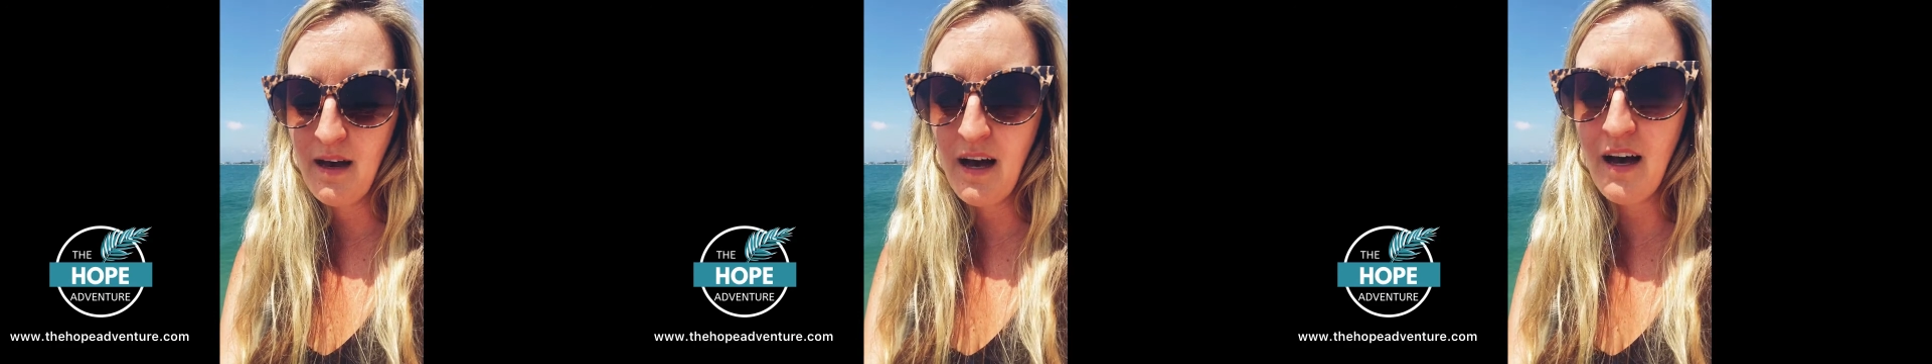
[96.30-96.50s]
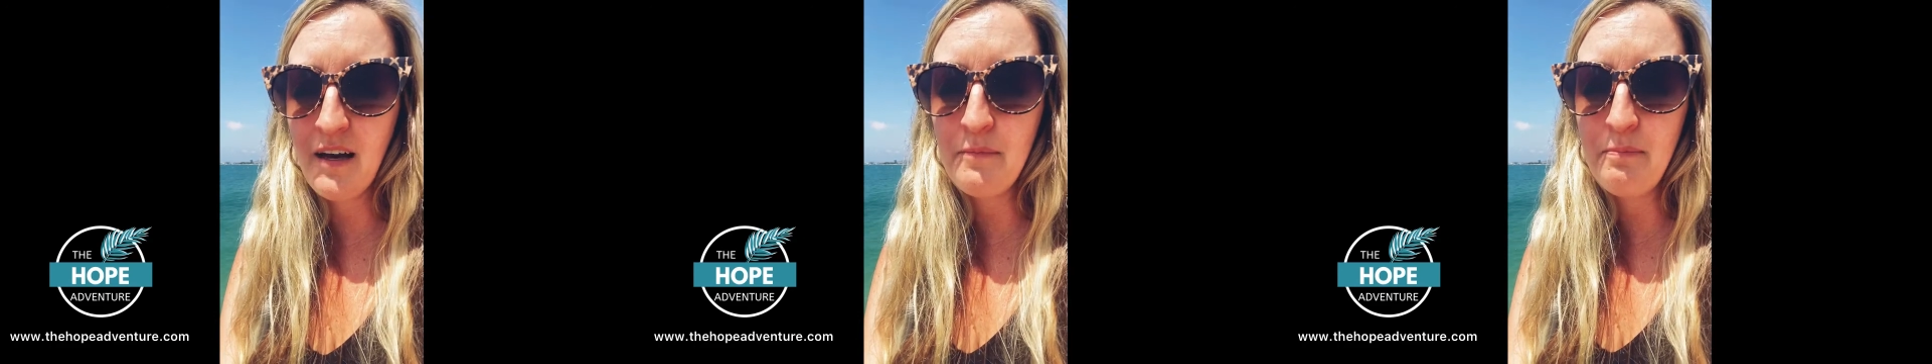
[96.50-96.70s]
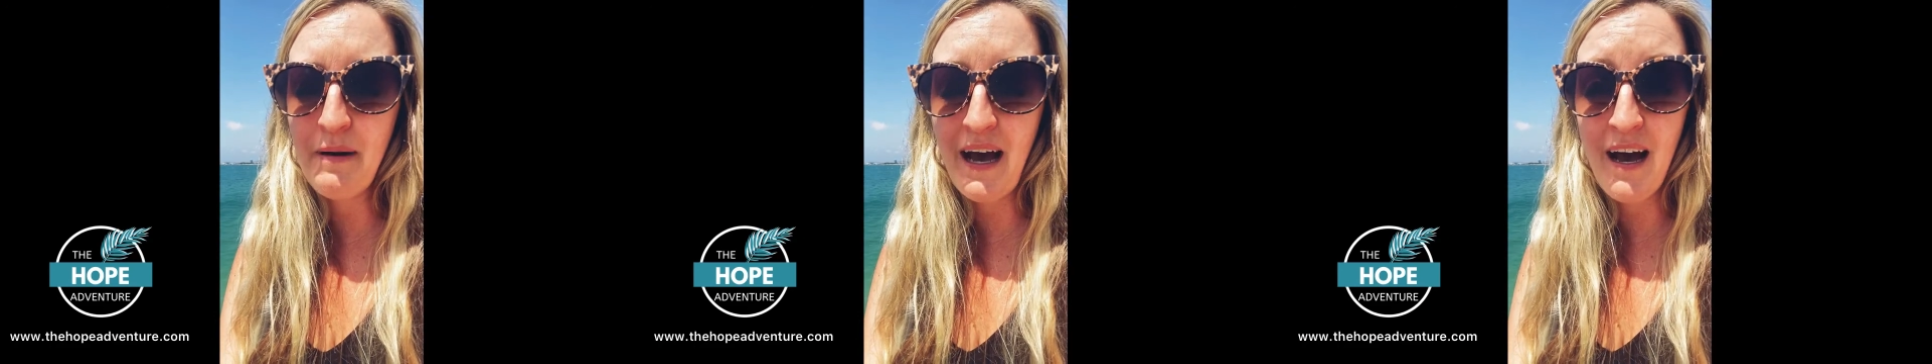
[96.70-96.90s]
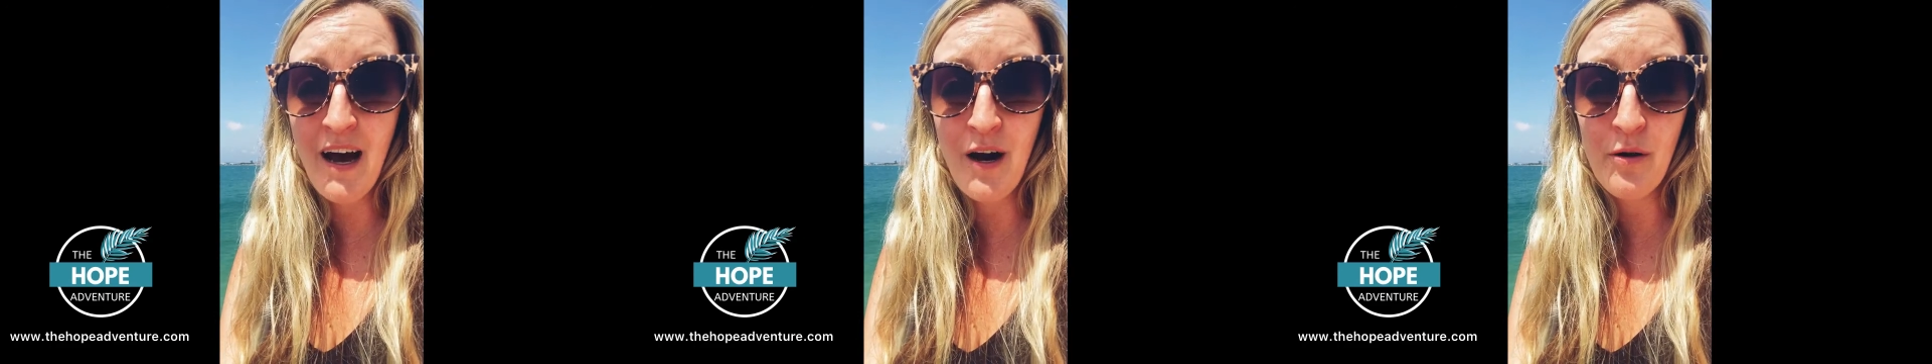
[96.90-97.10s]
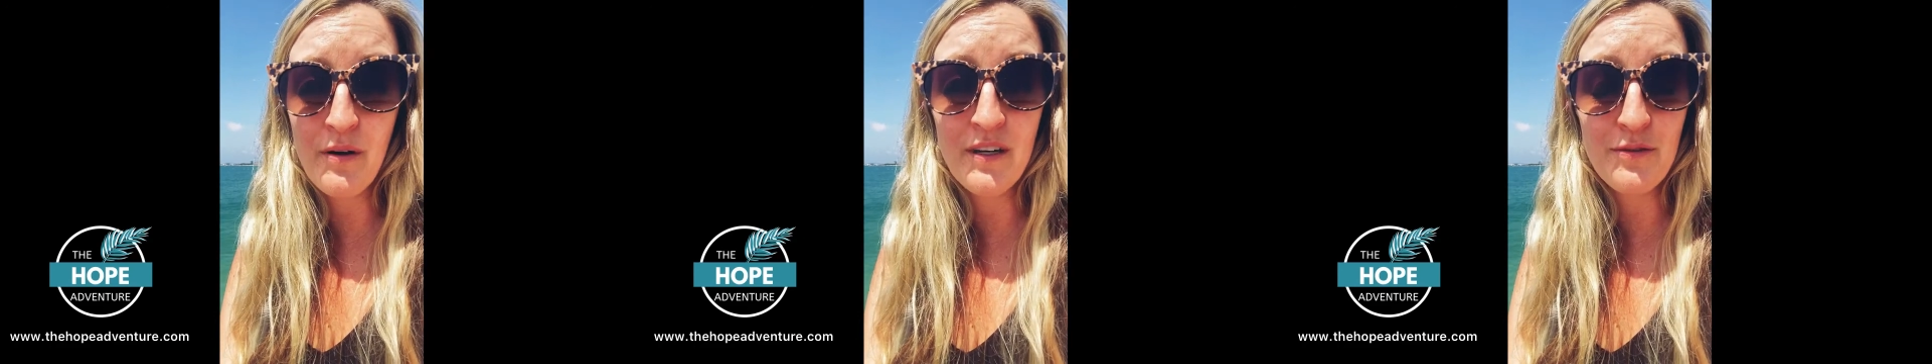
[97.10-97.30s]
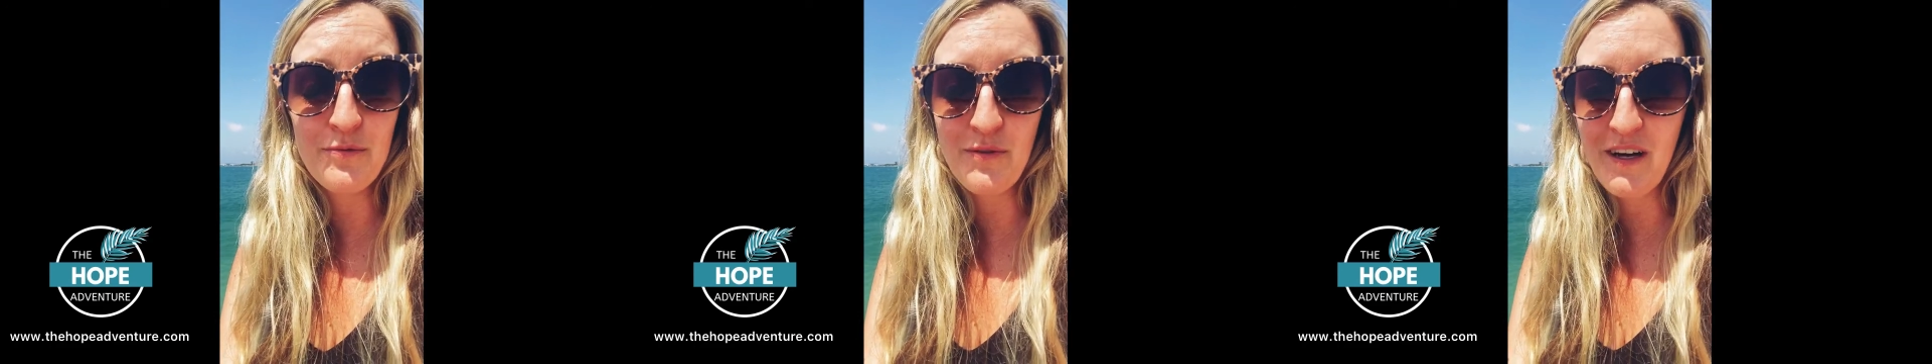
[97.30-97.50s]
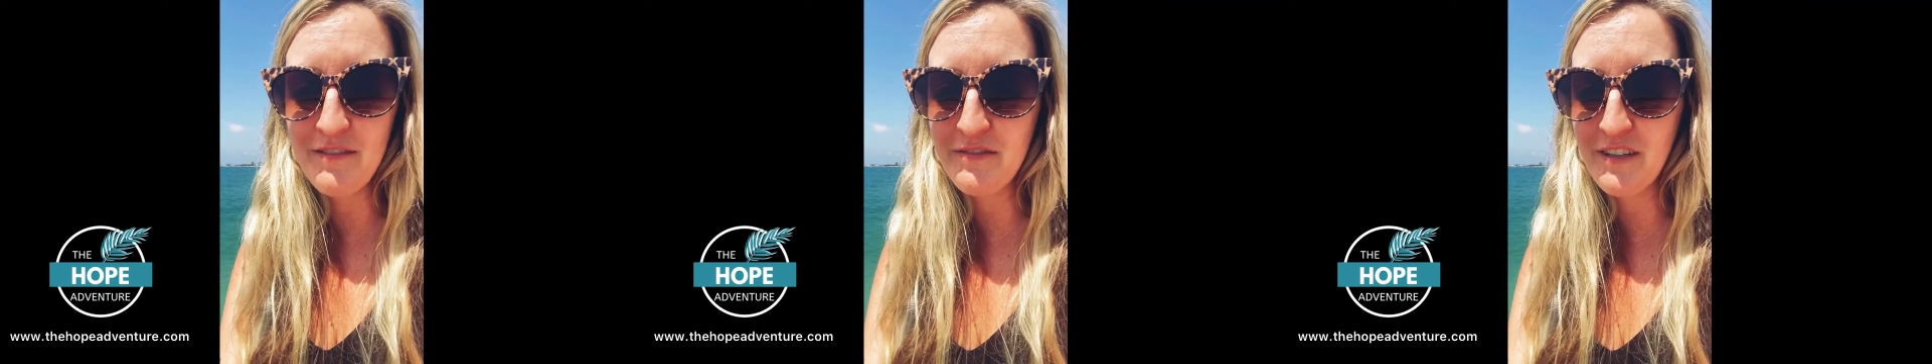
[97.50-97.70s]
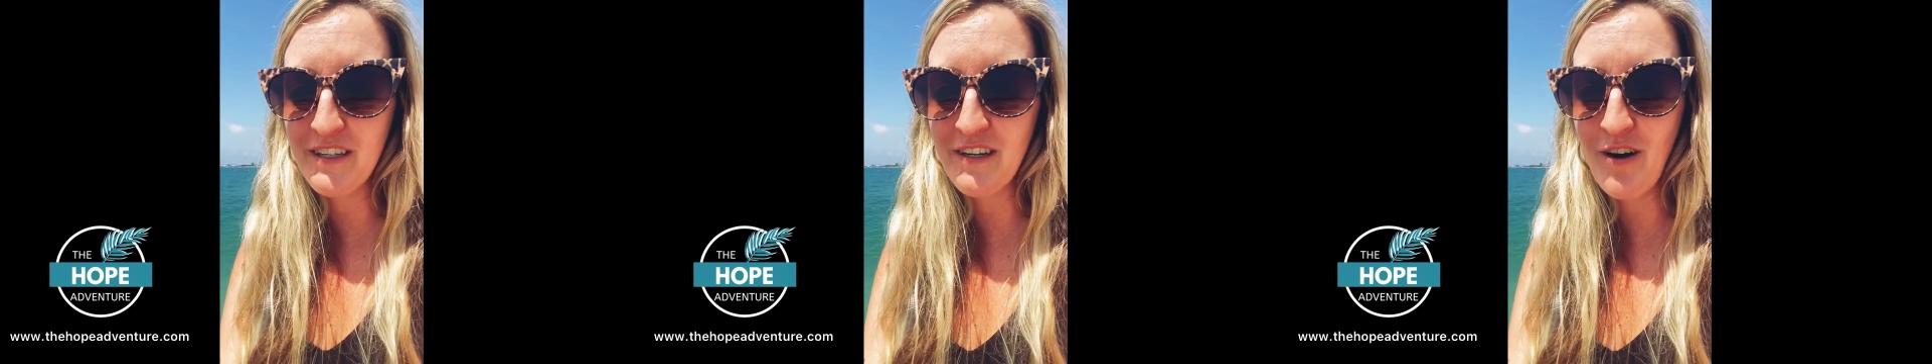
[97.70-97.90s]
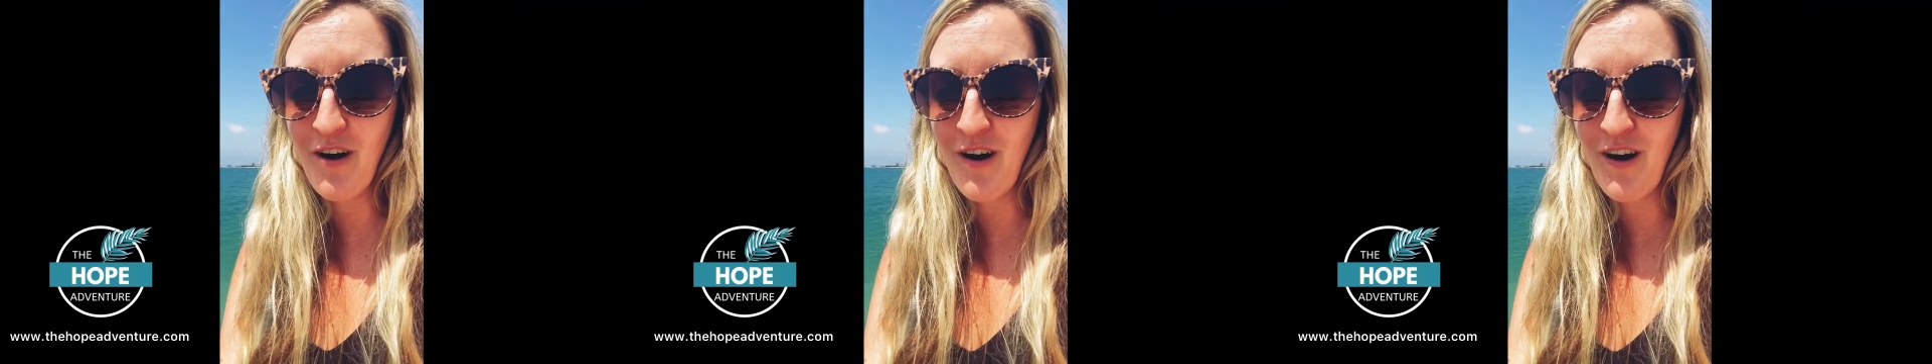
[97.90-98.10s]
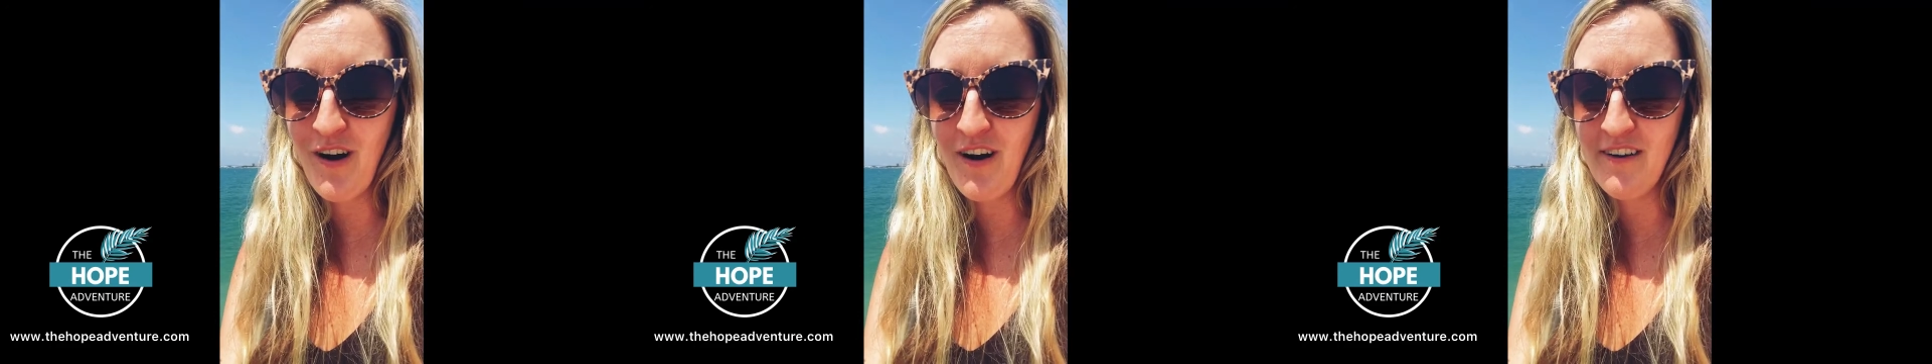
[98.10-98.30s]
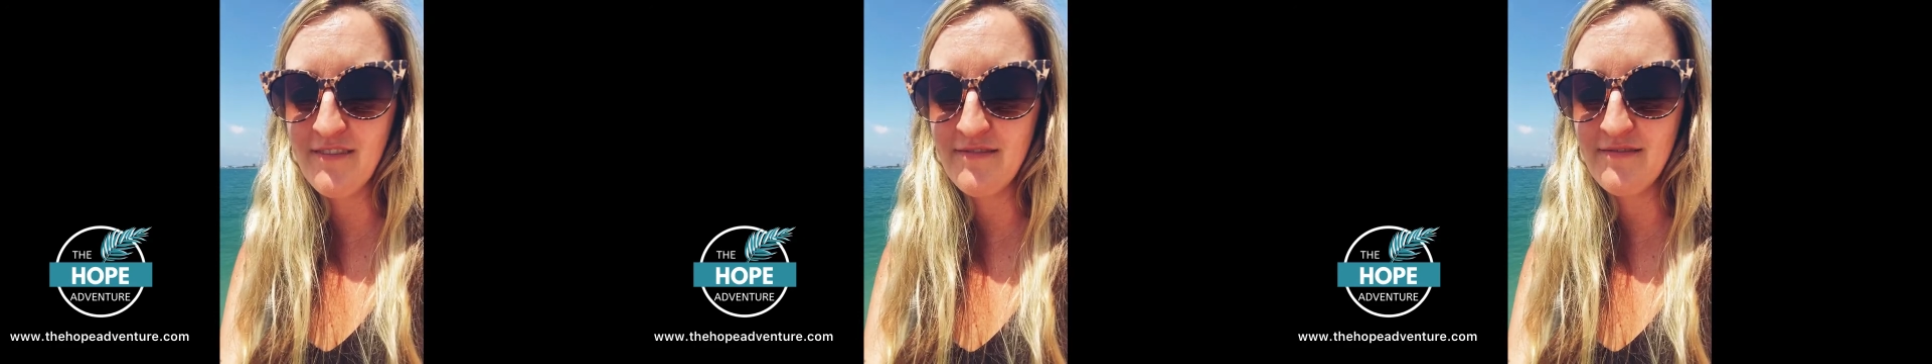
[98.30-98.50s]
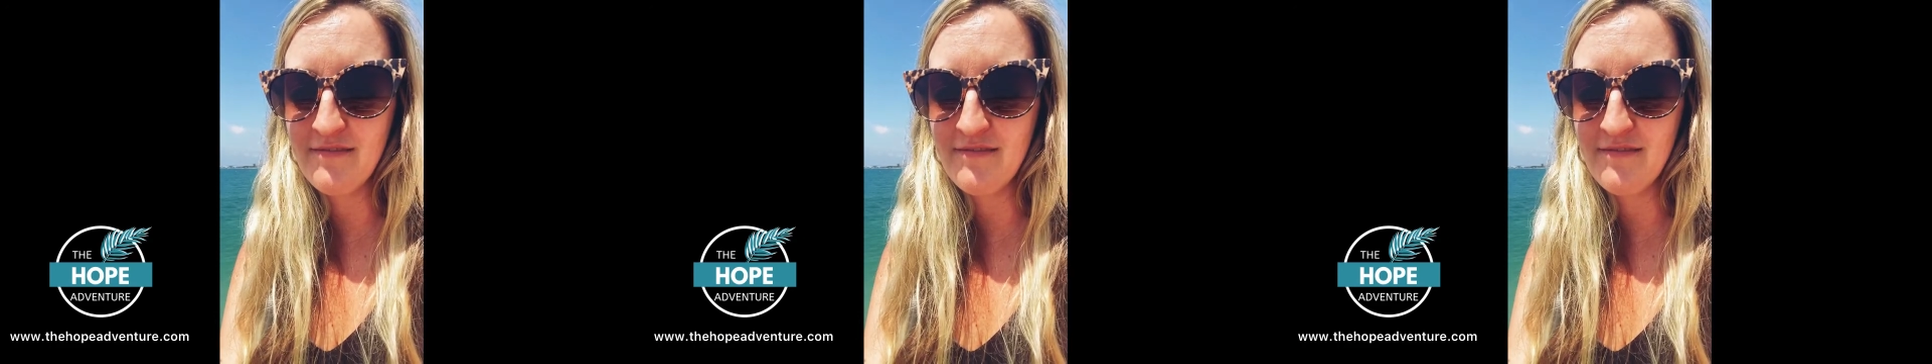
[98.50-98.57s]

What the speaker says: I bow in reverent awe